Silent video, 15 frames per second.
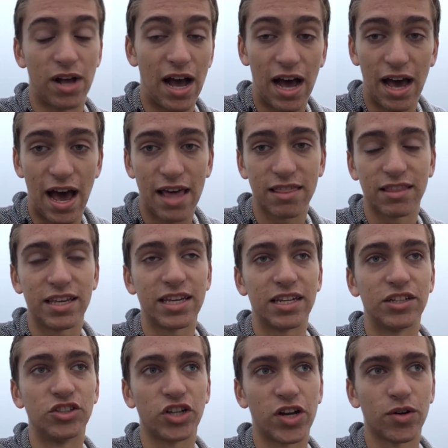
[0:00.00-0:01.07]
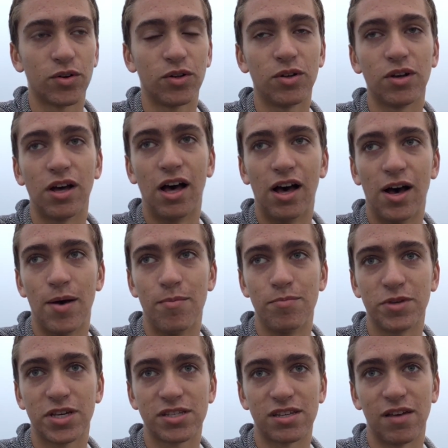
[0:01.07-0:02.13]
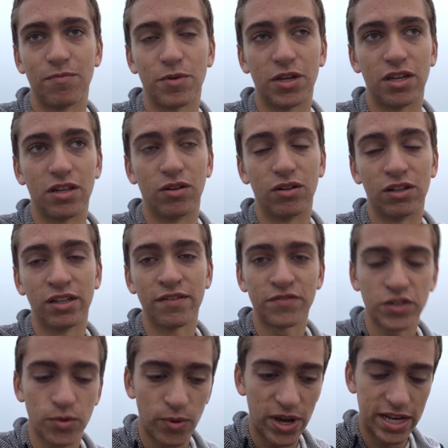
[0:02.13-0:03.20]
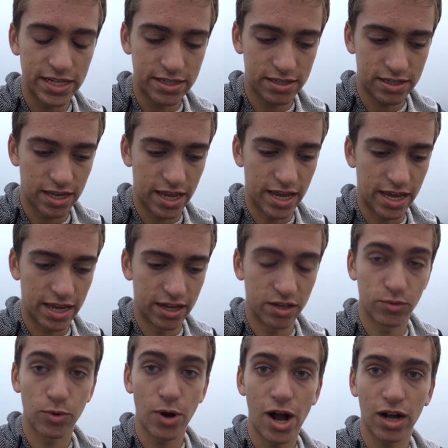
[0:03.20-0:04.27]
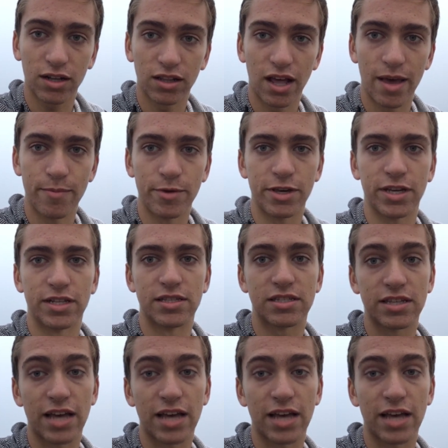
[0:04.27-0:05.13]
athlete in general, because I've been lifting weights and rock climbing and